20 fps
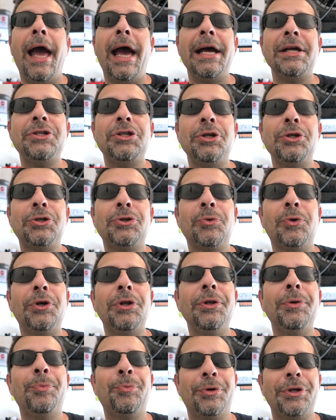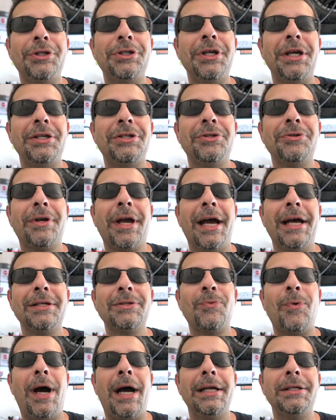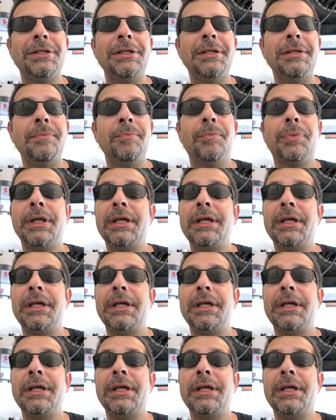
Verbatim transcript: As usual, appreciate you guys watching.